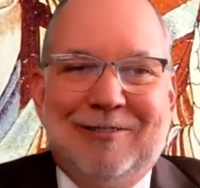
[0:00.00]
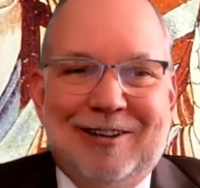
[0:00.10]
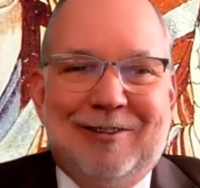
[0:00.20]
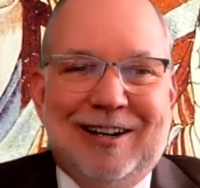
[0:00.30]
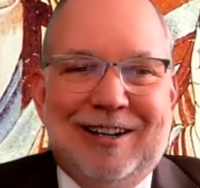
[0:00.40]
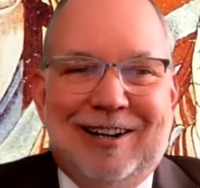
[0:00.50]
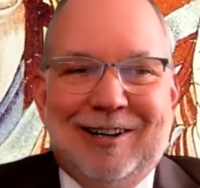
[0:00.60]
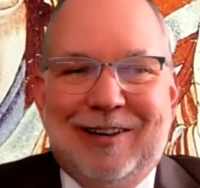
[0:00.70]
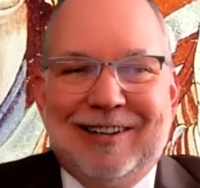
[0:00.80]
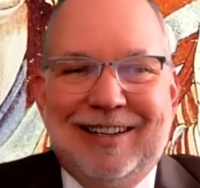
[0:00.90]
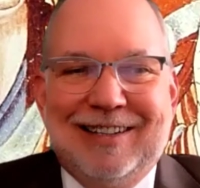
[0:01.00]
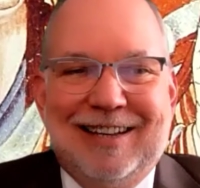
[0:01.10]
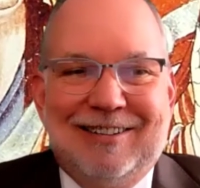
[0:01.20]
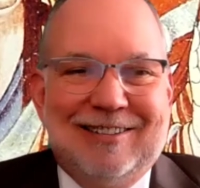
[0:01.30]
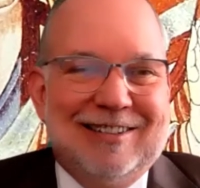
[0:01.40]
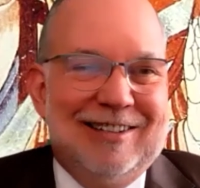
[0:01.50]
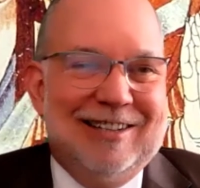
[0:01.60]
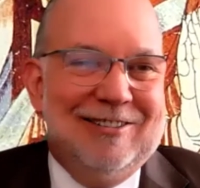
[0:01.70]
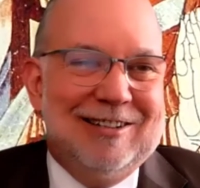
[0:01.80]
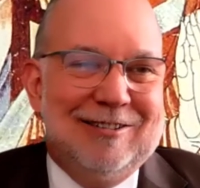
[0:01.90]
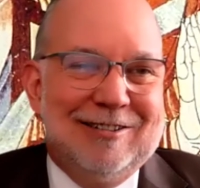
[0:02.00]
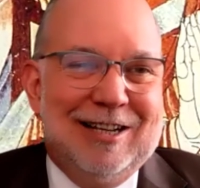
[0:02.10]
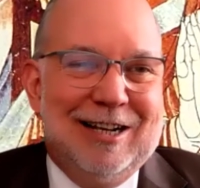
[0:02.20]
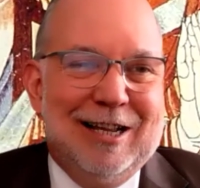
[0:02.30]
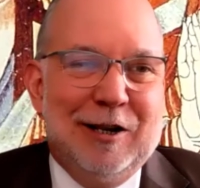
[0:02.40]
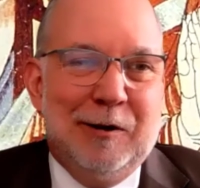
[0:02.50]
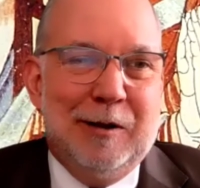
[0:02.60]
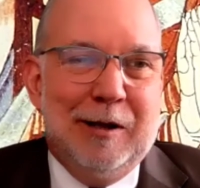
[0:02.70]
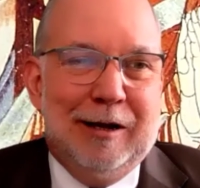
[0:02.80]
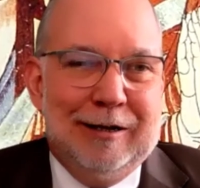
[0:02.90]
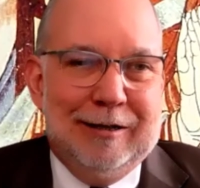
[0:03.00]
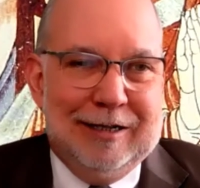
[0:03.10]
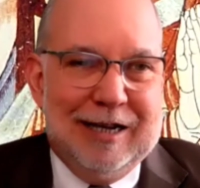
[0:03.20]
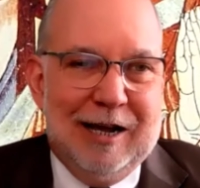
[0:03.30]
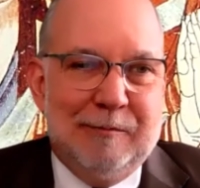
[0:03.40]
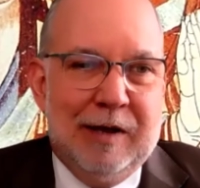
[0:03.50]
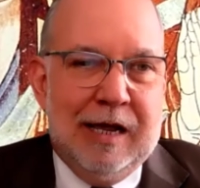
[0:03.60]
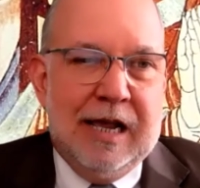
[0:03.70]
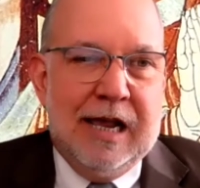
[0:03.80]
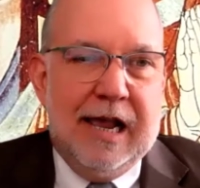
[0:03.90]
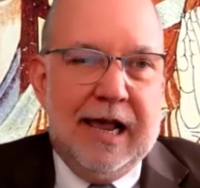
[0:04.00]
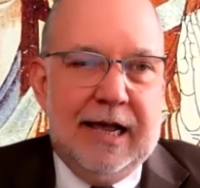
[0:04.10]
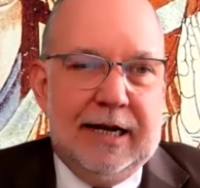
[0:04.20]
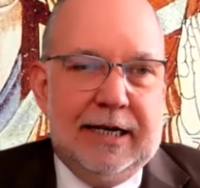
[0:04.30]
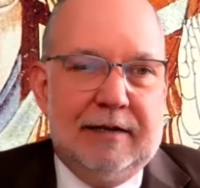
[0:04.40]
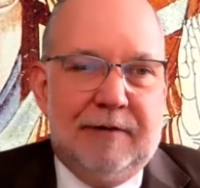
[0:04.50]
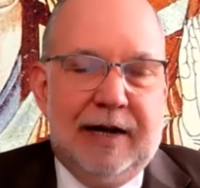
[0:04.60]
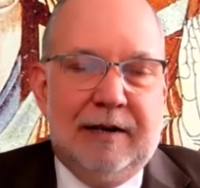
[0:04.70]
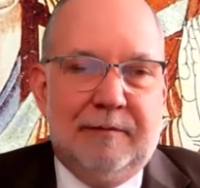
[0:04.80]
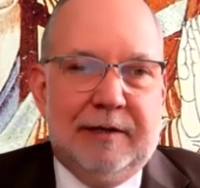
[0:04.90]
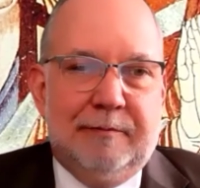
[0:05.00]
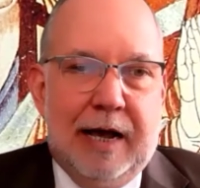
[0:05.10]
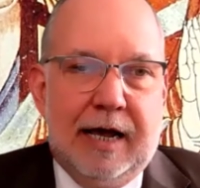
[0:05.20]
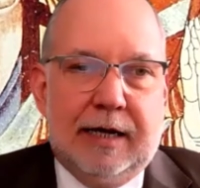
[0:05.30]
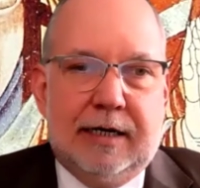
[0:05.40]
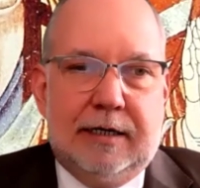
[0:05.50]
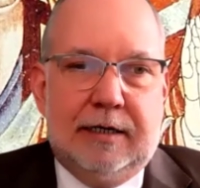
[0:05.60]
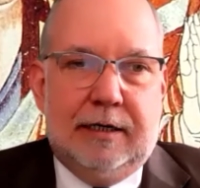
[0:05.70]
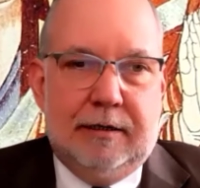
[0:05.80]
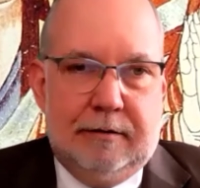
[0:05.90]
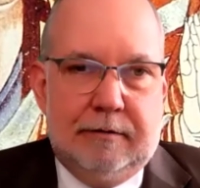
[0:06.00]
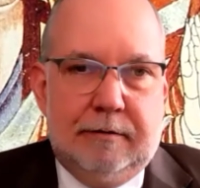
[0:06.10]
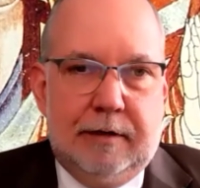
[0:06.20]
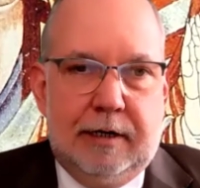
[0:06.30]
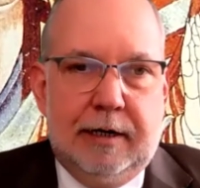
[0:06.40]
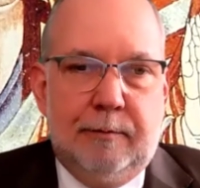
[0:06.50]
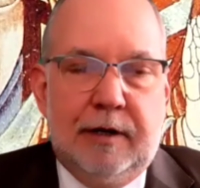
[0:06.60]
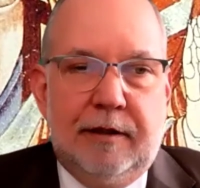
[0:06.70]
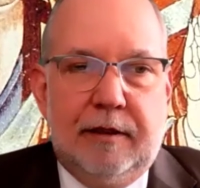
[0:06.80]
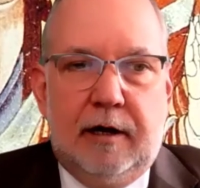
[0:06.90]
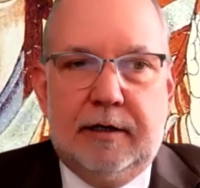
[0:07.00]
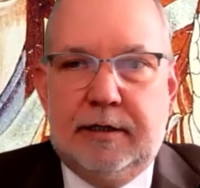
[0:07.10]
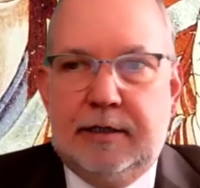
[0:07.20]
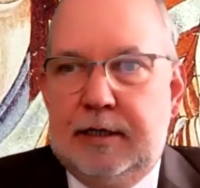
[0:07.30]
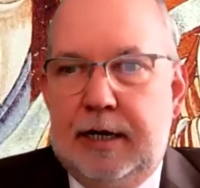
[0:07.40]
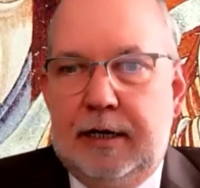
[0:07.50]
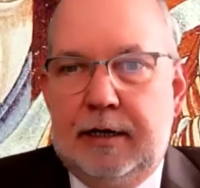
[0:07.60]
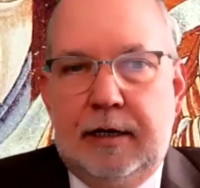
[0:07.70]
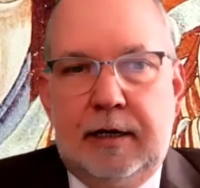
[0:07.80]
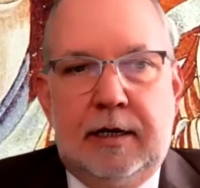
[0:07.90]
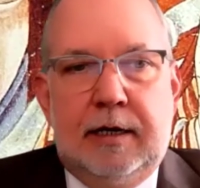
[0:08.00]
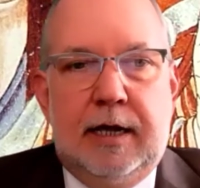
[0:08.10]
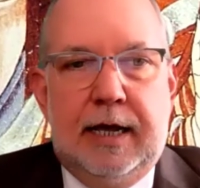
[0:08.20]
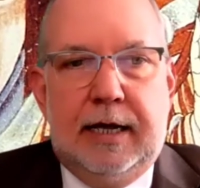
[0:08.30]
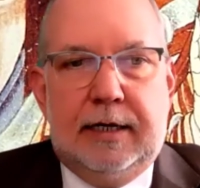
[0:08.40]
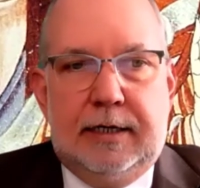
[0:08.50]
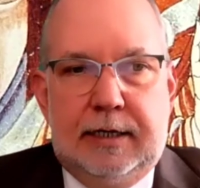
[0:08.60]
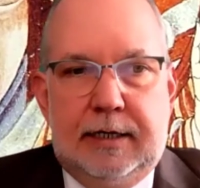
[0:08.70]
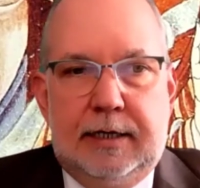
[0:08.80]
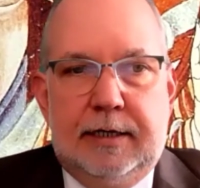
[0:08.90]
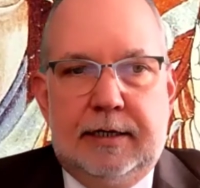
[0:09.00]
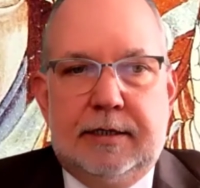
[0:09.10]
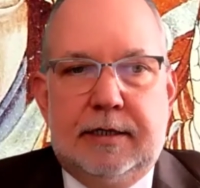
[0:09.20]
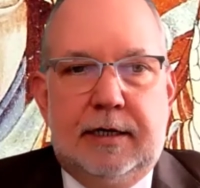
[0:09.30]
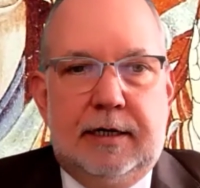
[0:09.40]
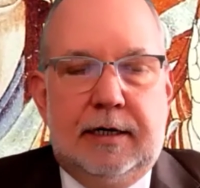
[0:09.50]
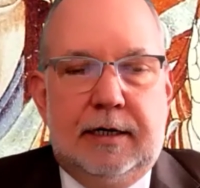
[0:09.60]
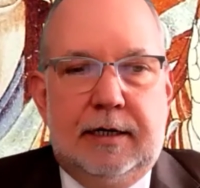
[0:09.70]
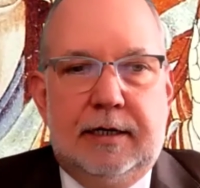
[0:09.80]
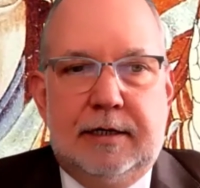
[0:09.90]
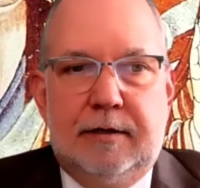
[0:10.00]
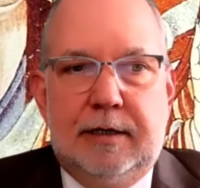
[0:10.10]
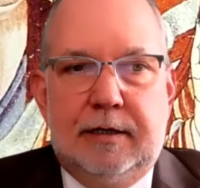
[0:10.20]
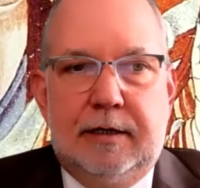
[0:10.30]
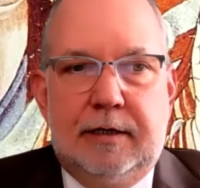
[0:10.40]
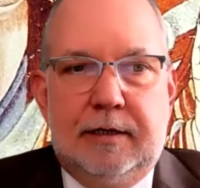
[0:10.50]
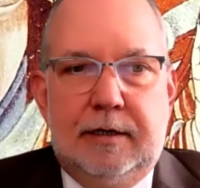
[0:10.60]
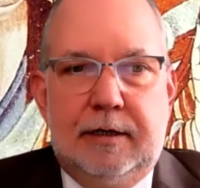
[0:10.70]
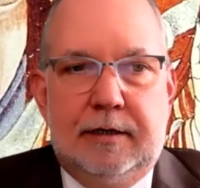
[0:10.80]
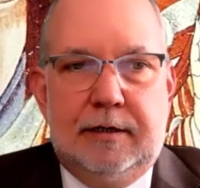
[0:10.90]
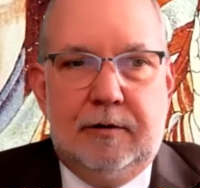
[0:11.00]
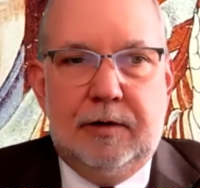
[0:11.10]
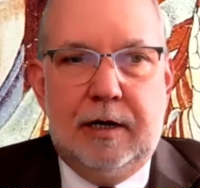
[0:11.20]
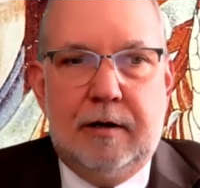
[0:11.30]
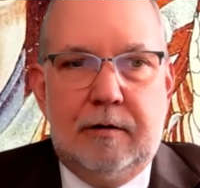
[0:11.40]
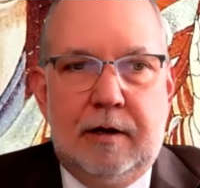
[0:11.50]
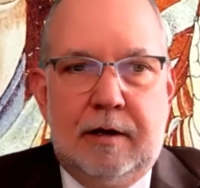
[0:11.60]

he really wanted to talk about, because that was what he was interested in at the time. And he invited me back to a month-long stay at his institute in Tokyo